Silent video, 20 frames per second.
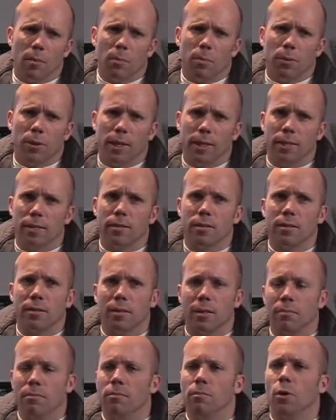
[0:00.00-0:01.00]
places
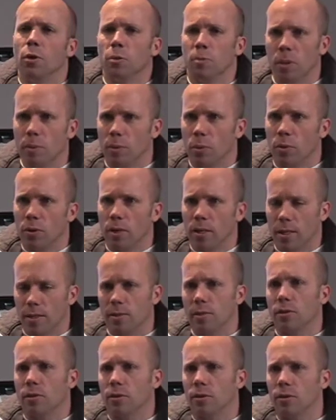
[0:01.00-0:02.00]
that most people wouldn't
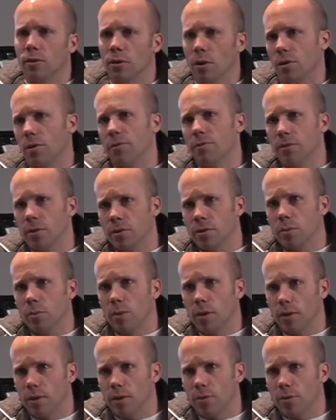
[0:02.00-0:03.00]
necessarily go to visit
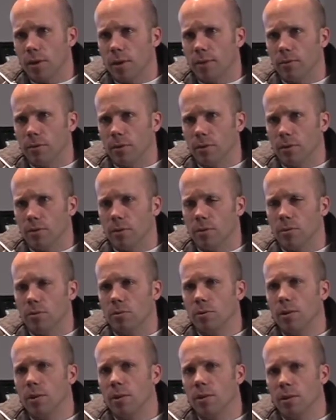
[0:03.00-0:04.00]
when they're traveling. So it's
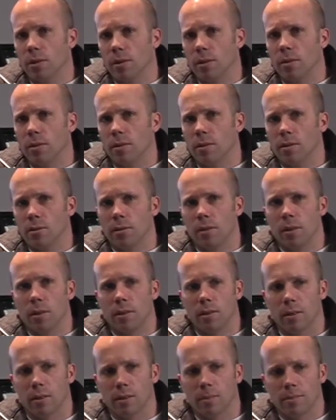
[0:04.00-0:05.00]
really it's
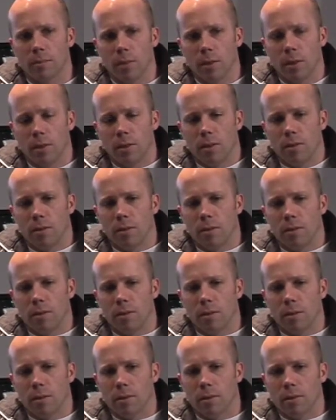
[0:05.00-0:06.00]
a
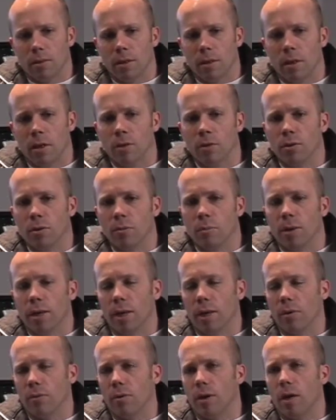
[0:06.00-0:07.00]
good
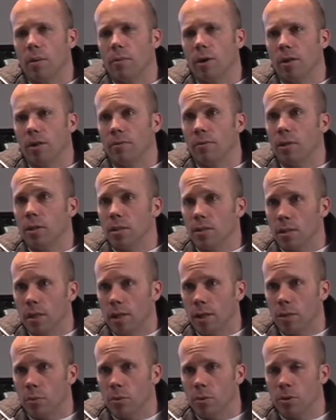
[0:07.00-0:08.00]
panorama of the
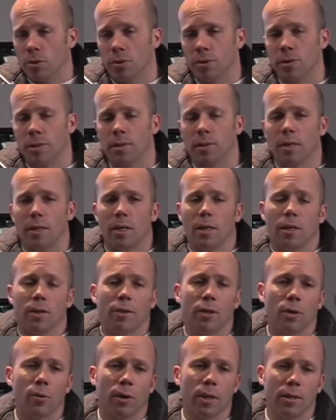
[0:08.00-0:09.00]
entire world. And
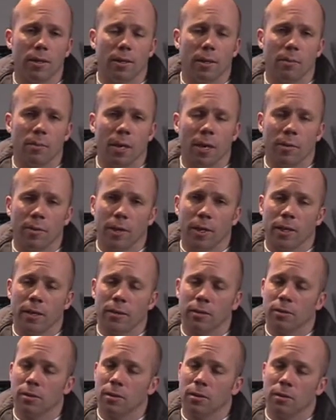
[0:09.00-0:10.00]
the great thing about that
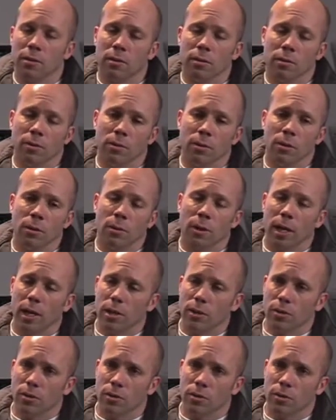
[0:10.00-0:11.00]
is that the
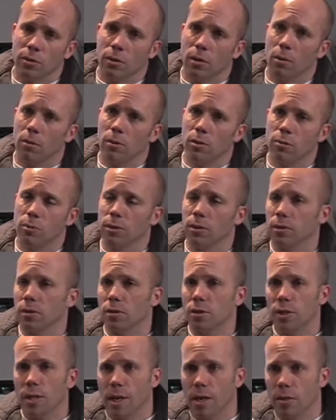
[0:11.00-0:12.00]
locations are always really
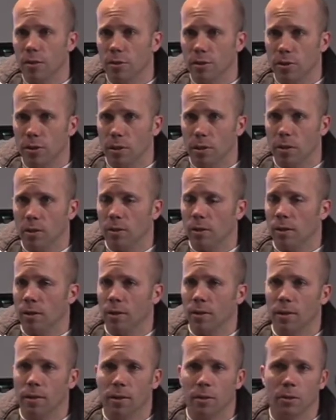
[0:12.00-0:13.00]
challenging.
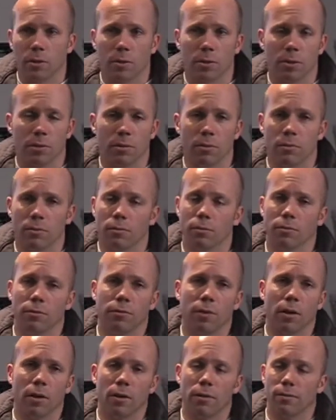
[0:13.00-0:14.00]
They go to
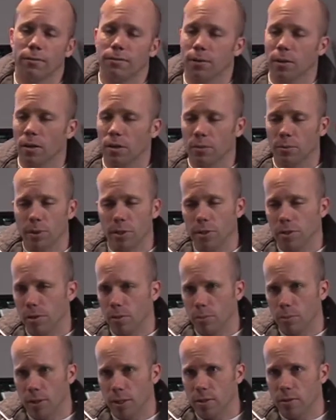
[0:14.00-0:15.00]
very
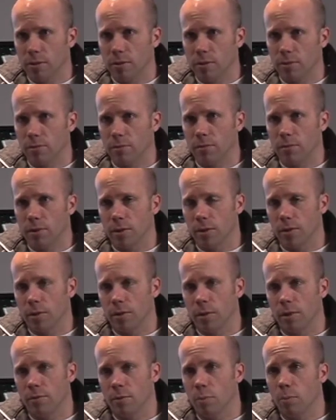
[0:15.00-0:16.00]
far-reaching places of
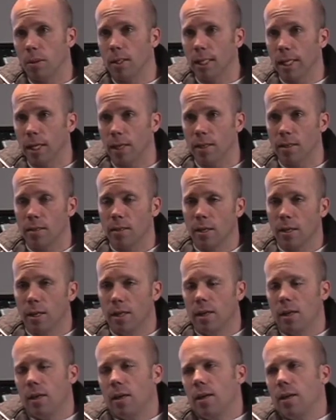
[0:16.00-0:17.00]
the planet.
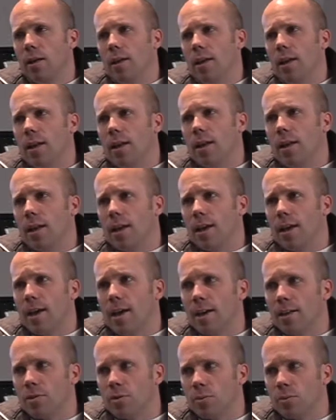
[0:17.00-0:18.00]
And
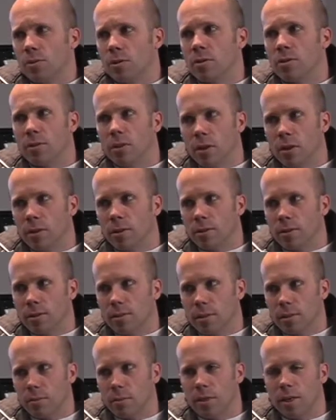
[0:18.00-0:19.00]
as a result,
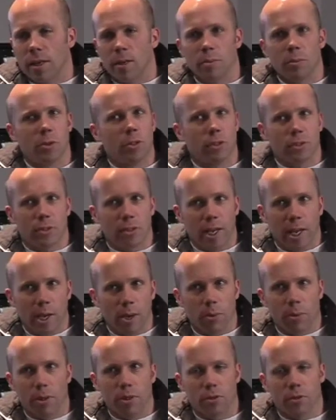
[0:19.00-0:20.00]
sometimes the
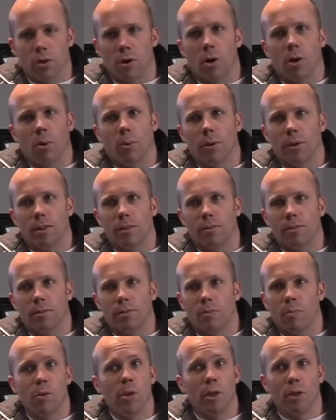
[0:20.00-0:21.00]
sound isn't
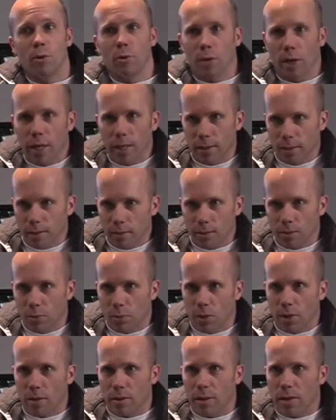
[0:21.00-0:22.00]
always the greatest
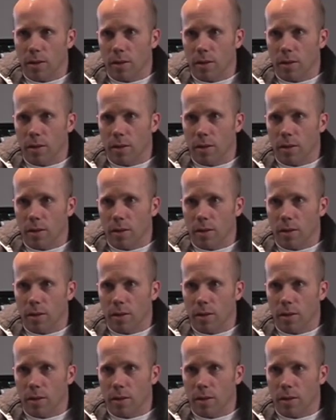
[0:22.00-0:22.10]
where they